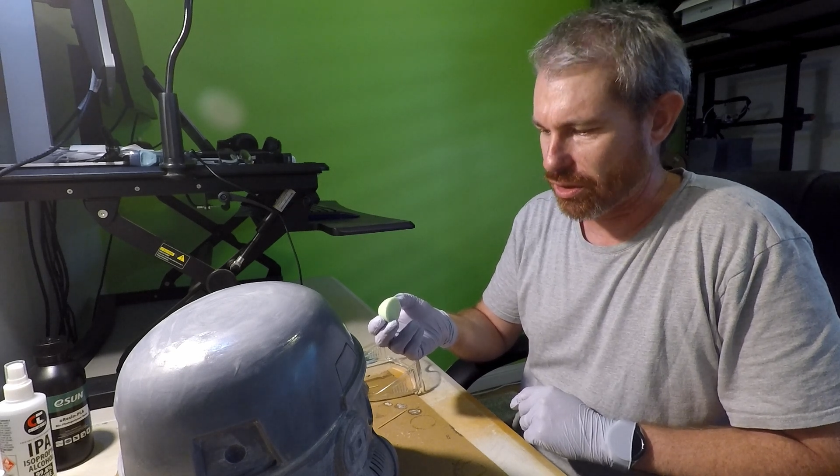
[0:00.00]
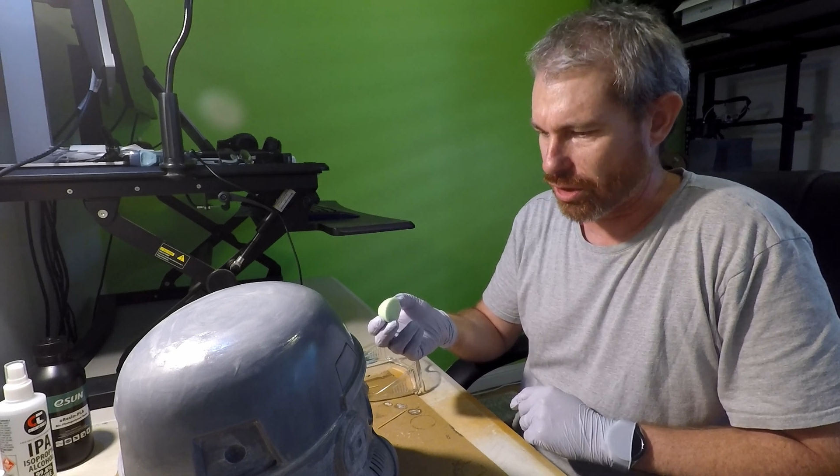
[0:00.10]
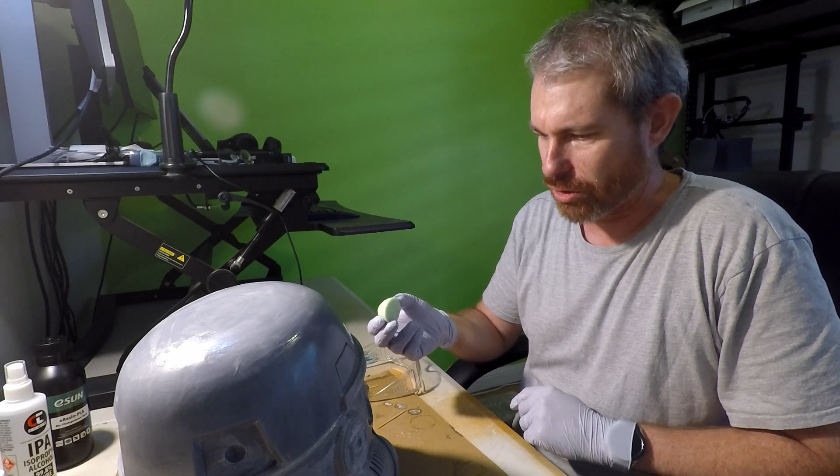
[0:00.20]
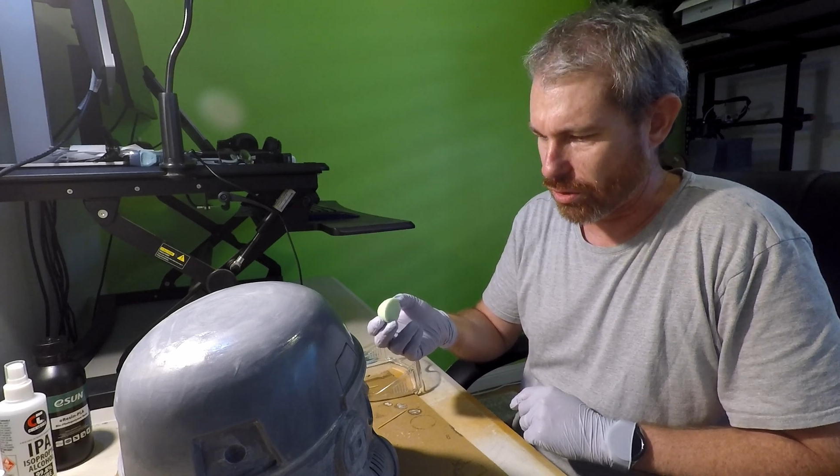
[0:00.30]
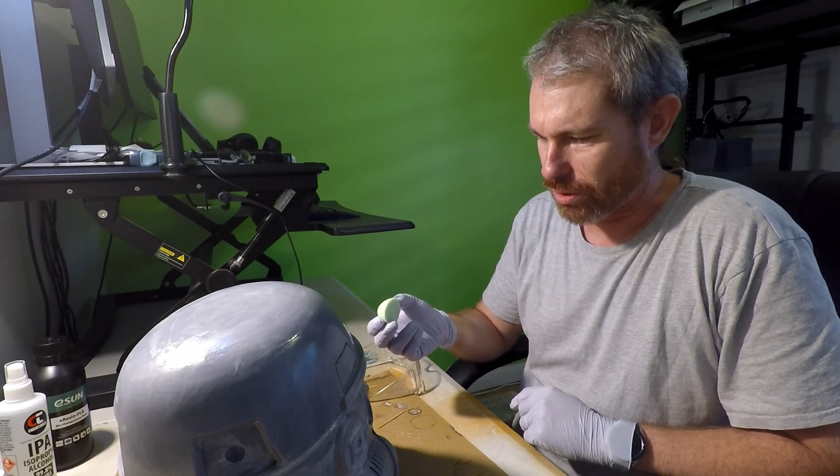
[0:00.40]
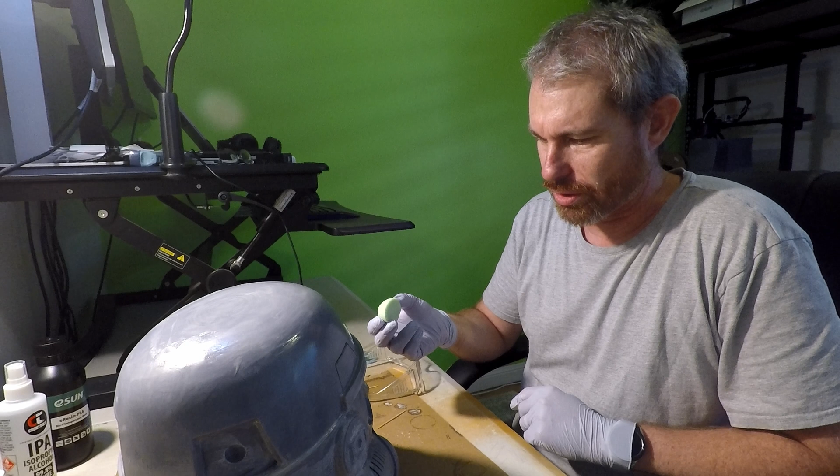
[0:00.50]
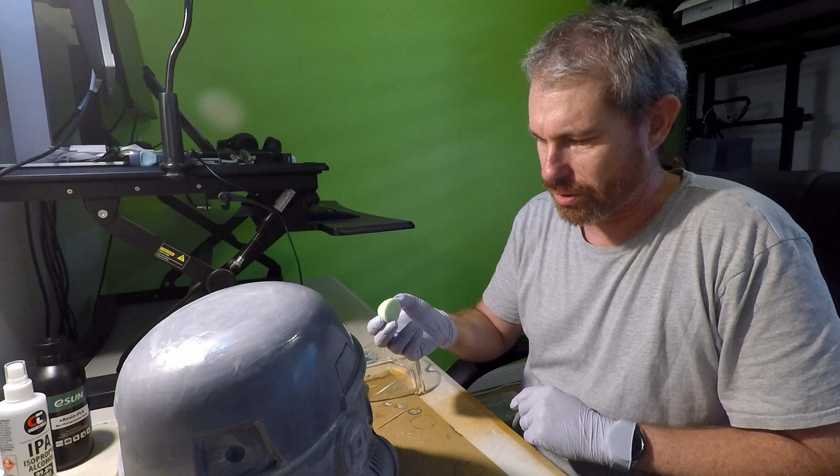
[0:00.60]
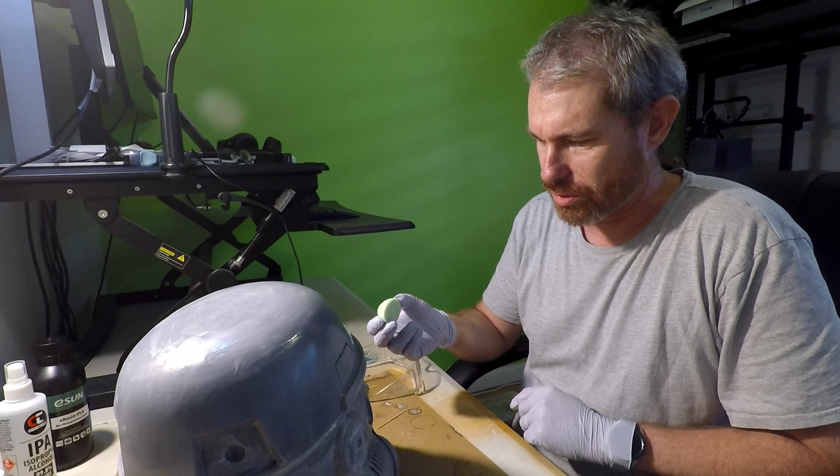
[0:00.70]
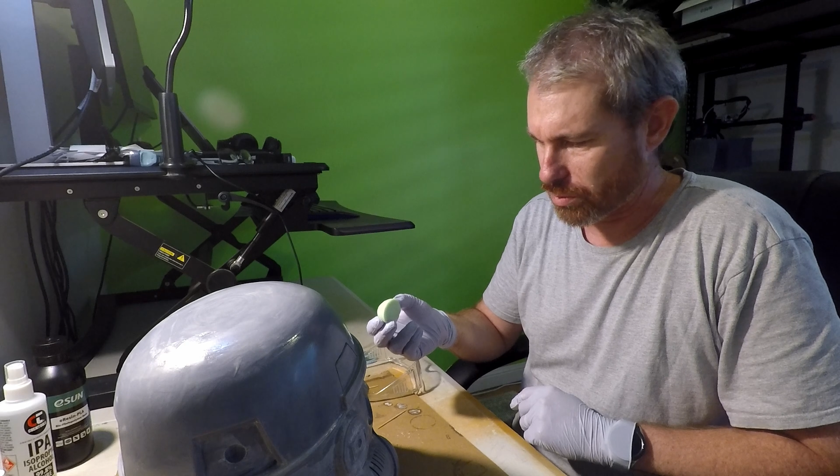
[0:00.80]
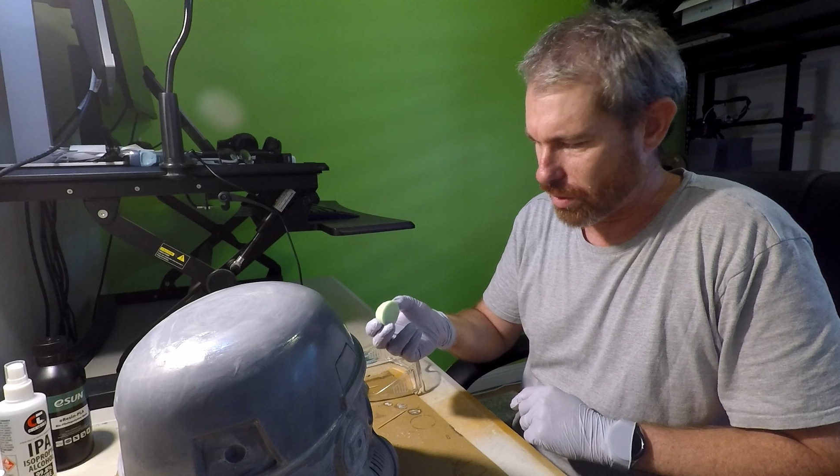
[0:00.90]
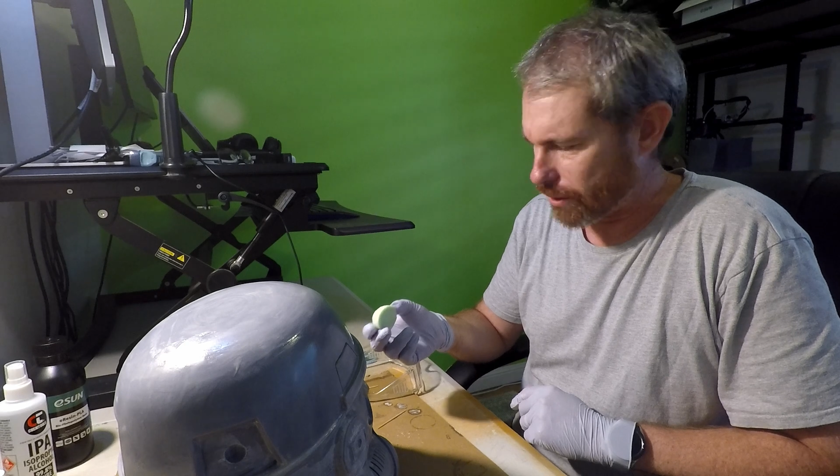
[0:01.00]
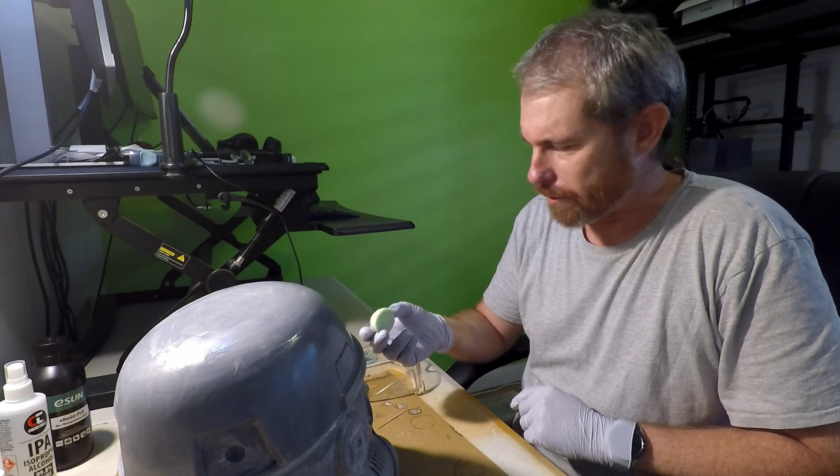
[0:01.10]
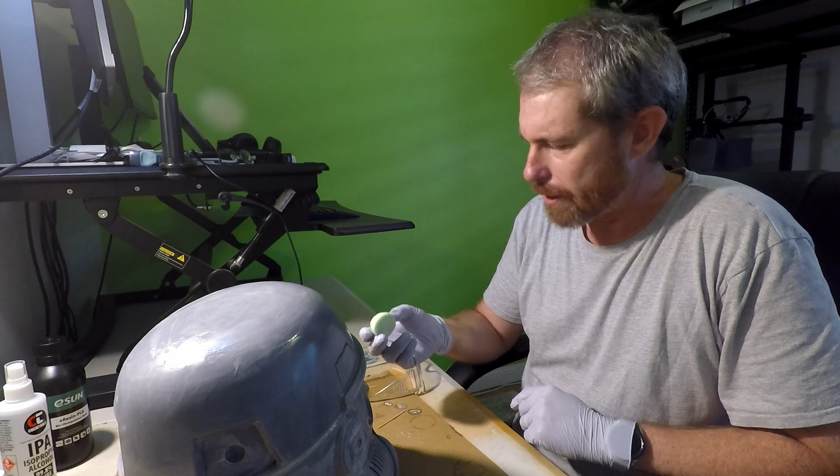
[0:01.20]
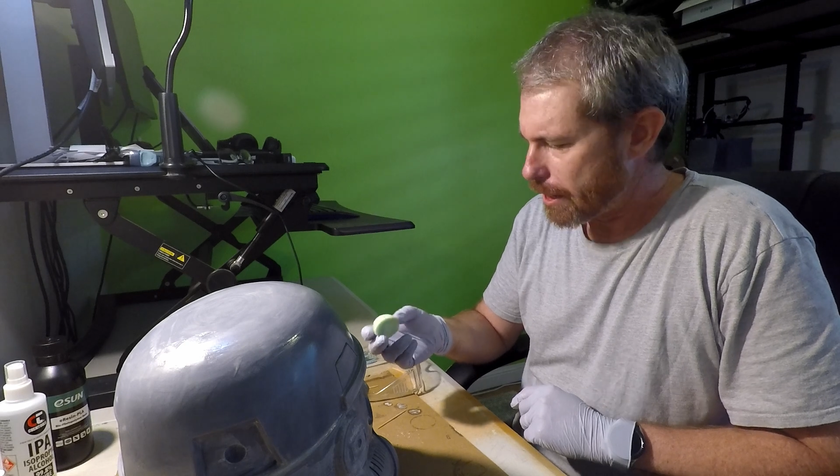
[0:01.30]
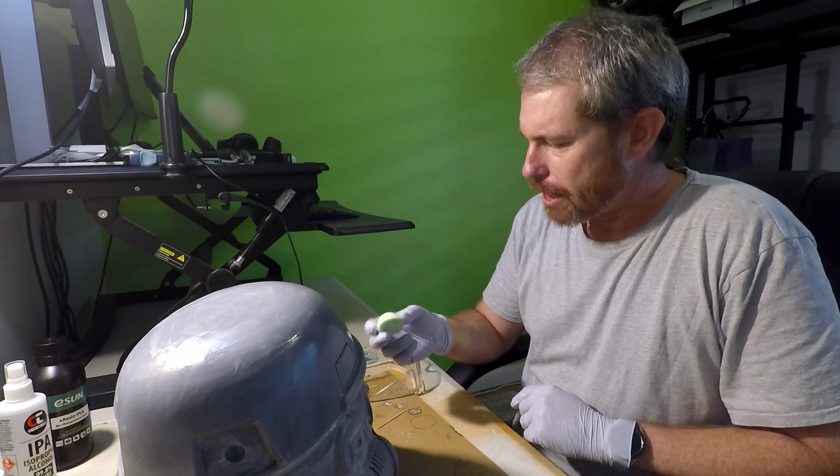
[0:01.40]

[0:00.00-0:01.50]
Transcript: coat on there as well.